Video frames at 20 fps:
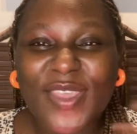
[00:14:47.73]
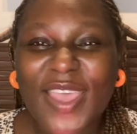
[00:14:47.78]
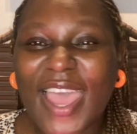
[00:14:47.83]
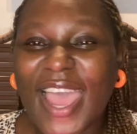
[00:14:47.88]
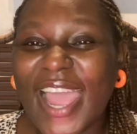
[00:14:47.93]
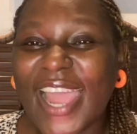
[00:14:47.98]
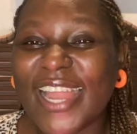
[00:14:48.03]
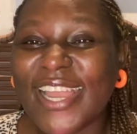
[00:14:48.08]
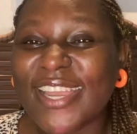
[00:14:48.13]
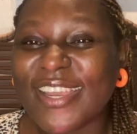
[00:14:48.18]

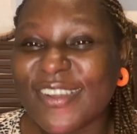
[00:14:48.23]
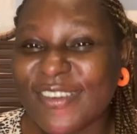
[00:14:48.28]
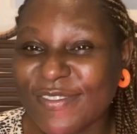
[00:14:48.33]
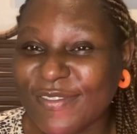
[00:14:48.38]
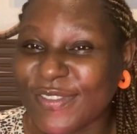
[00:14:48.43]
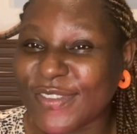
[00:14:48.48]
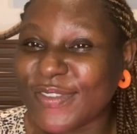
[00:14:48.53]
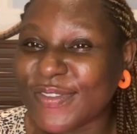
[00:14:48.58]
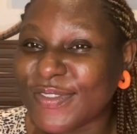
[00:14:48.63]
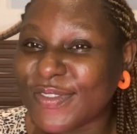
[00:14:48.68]
I love
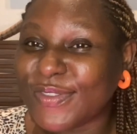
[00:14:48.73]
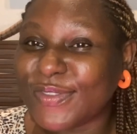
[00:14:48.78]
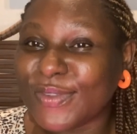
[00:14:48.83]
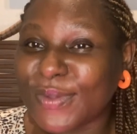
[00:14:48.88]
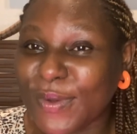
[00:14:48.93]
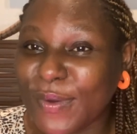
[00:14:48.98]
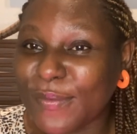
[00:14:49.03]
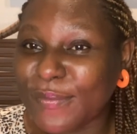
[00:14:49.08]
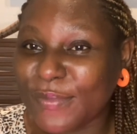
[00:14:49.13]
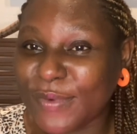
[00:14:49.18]
you
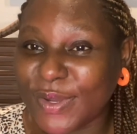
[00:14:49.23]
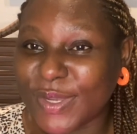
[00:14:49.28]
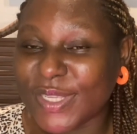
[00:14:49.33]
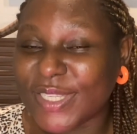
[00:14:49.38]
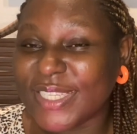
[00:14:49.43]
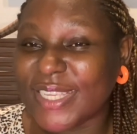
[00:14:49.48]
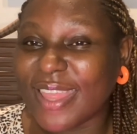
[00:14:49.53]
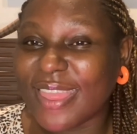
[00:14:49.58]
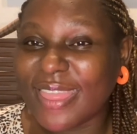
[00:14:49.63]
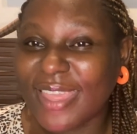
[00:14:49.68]
so
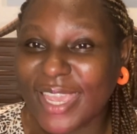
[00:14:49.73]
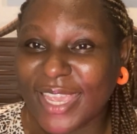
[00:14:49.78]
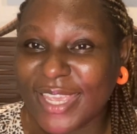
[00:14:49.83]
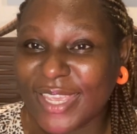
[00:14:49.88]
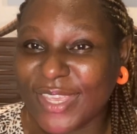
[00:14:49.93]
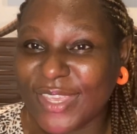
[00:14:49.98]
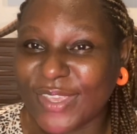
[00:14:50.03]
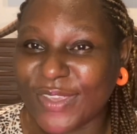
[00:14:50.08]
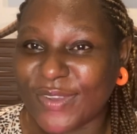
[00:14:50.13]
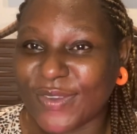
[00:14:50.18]
much.
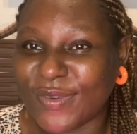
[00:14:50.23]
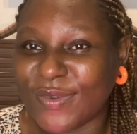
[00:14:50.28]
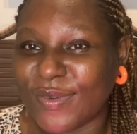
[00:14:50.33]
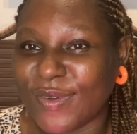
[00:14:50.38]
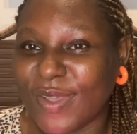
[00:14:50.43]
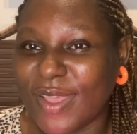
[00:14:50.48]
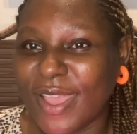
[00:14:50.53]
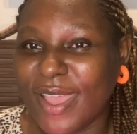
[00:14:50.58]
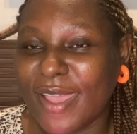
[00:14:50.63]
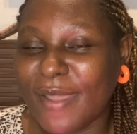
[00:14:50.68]
Thank you.
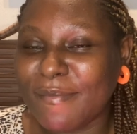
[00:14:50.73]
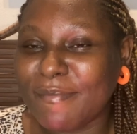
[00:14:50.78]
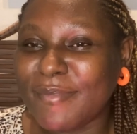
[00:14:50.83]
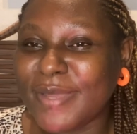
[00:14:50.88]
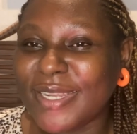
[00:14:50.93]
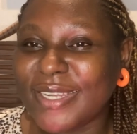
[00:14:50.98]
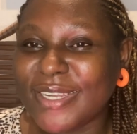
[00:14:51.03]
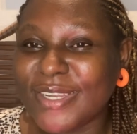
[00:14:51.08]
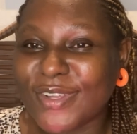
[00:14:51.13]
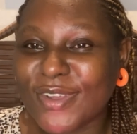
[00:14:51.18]
May
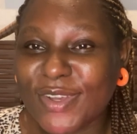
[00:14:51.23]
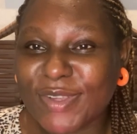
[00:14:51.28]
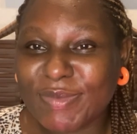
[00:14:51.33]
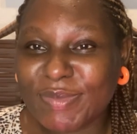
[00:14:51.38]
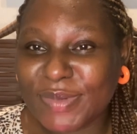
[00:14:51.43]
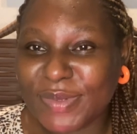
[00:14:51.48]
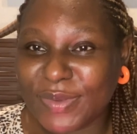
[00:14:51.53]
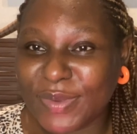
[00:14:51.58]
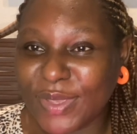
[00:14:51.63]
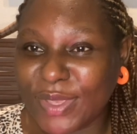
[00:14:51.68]
the Lord
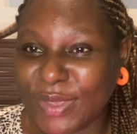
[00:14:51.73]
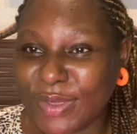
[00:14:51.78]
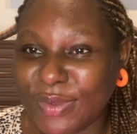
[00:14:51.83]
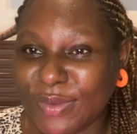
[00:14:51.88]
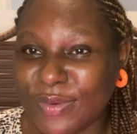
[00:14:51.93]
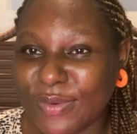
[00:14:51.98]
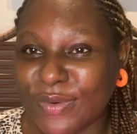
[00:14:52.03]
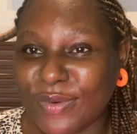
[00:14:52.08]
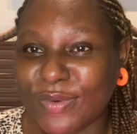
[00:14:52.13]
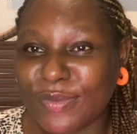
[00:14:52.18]
be with
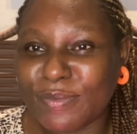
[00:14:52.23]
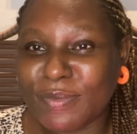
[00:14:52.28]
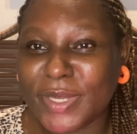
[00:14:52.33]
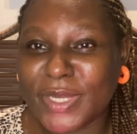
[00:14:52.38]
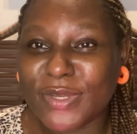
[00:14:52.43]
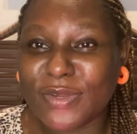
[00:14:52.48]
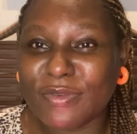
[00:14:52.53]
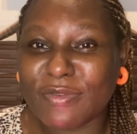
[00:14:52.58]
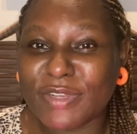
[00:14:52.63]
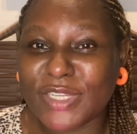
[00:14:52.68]
you. May
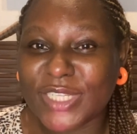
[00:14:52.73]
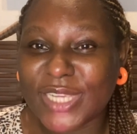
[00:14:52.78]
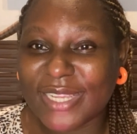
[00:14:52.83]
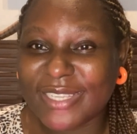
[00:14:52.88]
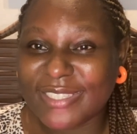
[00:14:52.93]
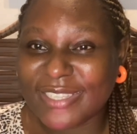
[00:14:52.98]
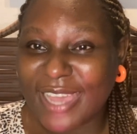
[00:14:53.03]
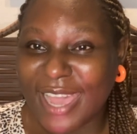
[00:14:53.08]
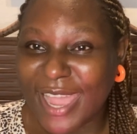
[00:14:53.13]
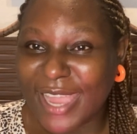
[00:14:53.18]
the
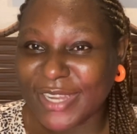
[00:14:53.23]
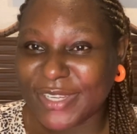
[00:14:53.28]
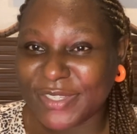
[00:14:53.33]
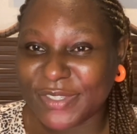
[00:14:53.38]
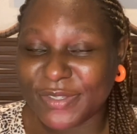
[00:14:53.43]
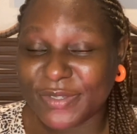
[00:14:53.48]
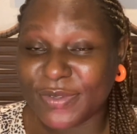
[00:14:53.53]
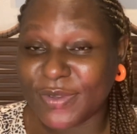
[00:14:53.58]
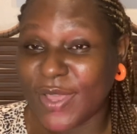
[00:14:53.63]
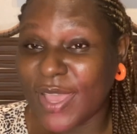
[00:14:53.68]
Orishas guide
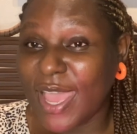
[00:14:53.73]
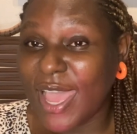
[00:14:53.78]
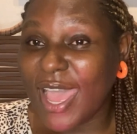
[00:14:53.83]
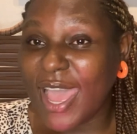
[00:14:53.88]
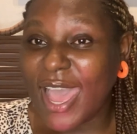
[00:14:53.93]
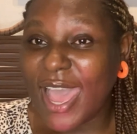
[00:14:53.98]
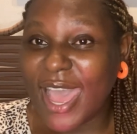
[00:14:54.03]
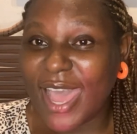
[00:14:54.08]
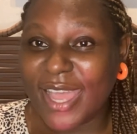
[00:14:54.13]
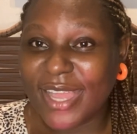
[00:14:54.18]
you,
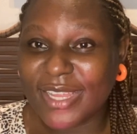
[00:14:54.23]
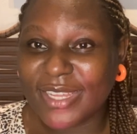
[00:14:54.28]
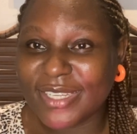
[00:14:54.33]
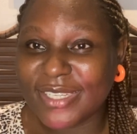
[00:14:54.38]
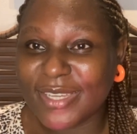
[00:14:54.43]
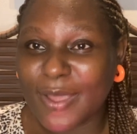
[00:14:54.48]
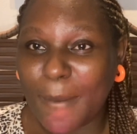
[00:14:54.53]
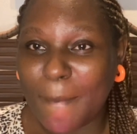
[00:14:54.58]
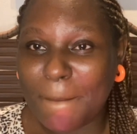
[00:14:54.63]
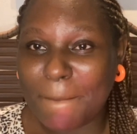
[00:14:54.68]
and
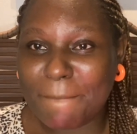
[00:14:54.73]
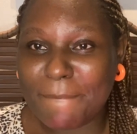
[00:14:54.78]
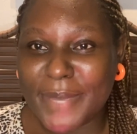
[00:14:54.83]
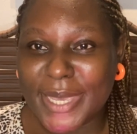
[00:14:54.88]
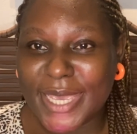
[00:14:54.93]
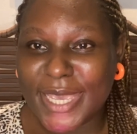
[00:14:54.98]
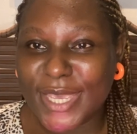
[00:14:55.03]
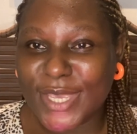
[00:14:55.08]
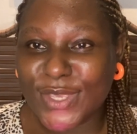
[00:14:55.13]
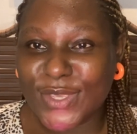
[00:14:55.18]

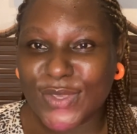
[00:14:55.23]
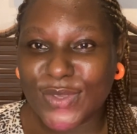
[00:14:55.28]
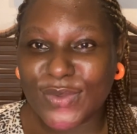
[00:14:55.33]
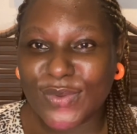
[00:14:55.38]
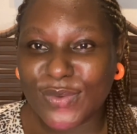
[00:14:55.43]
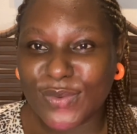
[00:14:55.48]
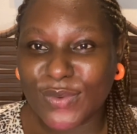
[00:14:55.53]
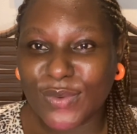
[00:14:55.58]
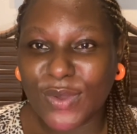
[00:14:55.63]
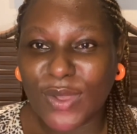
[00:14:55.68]
may
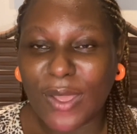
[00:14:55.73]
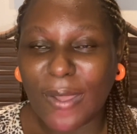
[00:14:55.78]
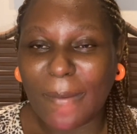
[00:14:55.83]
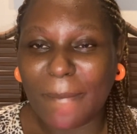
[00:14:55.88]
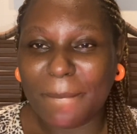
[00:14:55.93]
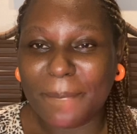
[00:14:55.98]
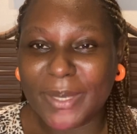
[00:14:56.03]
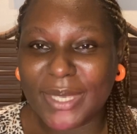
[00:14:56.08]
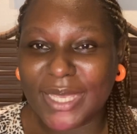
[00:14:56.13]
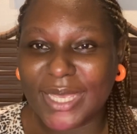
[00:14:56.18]
you
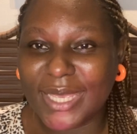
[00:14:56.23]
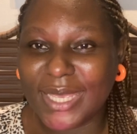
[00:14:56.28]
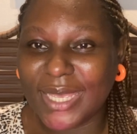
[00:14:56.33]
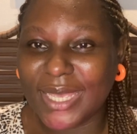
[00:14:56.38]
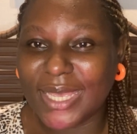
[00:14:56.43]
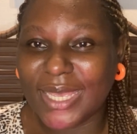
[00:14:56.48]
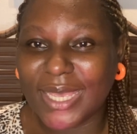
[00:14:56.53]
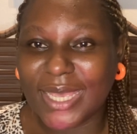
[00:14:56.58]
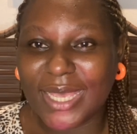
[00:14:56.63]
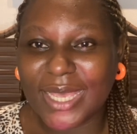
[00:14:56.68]

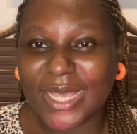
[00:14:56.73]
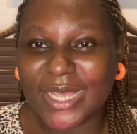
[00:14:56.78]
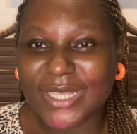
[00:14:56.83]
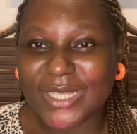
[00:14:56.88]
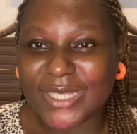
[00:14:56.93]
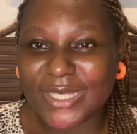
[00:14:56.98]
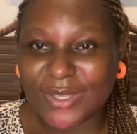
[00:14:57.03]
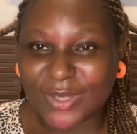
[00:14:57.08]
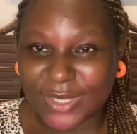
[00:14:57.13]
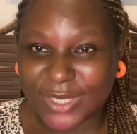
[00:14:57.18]
be
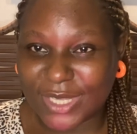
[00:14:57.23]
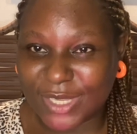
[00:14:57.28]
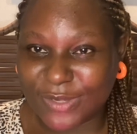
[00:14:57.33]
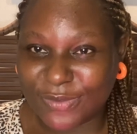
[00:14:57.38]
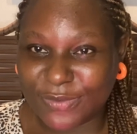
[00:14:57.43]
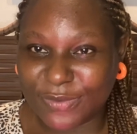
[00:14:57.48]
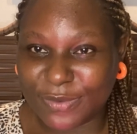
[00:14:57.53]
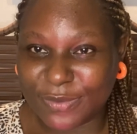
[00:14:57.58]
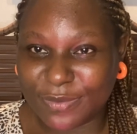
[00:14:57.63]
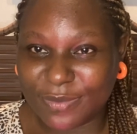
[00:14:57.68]

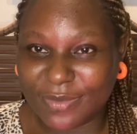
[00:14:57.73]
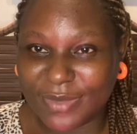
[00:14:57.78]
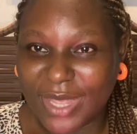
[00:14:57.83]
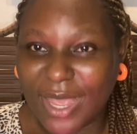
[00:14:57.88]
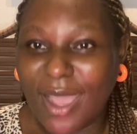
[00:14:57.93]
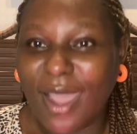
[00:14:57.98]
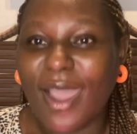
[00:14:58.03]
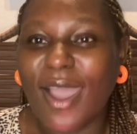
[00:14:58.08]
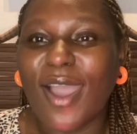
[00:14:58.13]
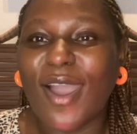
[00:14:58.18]
successful.
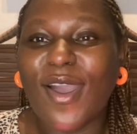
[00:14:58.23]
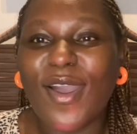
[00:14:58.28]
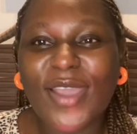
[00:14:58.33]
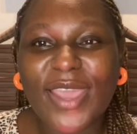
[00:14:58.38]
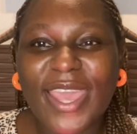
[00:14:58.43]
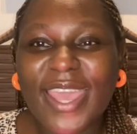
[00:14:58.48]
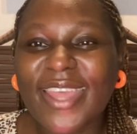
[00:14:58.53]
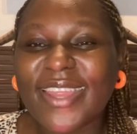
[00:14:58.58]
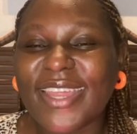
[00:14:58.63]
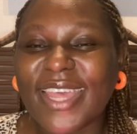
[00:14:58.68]

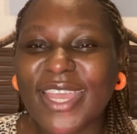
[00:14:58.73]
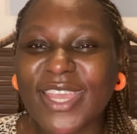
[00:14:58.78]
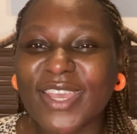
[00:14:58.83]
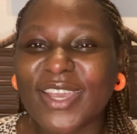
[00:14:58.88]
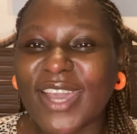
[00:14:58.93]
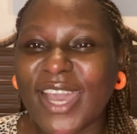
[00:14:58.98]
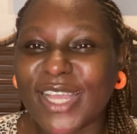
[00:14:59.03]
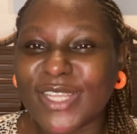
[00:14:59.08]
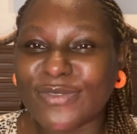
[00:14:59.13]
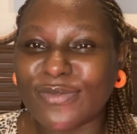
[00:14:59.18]
Okay, thank you
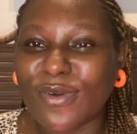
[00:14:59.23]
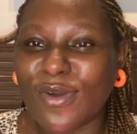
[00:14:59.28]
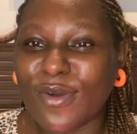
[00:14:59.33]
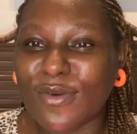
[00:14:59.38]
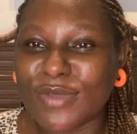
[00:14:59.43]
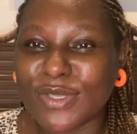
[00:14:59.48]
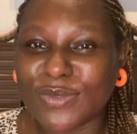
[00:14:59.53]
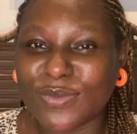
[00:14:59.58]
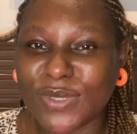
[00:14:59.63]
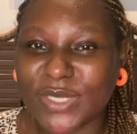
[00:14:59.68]
guys for
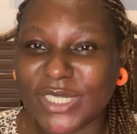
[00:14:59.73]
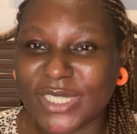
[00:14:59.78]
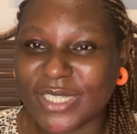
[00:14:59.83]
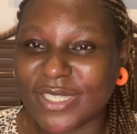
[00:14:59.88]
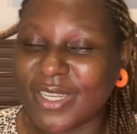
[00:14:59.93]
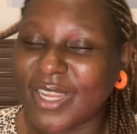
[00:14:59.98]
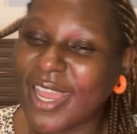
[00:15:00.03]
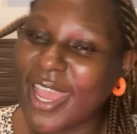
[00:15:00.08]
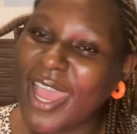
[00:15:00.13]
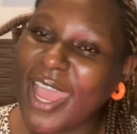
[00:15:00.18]
always
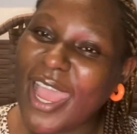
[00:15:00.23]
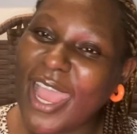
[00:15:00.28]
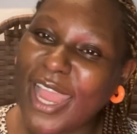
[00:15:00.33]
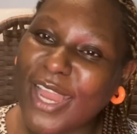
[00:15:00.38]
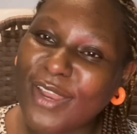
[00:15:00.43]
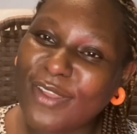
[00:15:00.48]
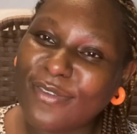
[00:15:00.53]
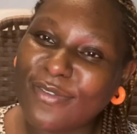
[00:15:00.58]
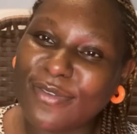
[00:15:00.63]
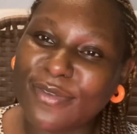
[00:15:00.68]
watching. I
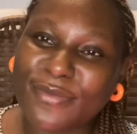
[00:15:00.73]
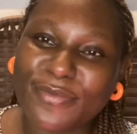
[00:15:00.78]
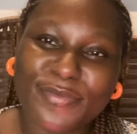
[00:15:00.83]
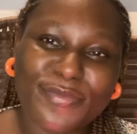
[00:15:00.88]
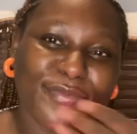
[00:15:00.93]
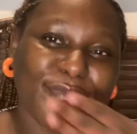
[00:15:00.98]
love you.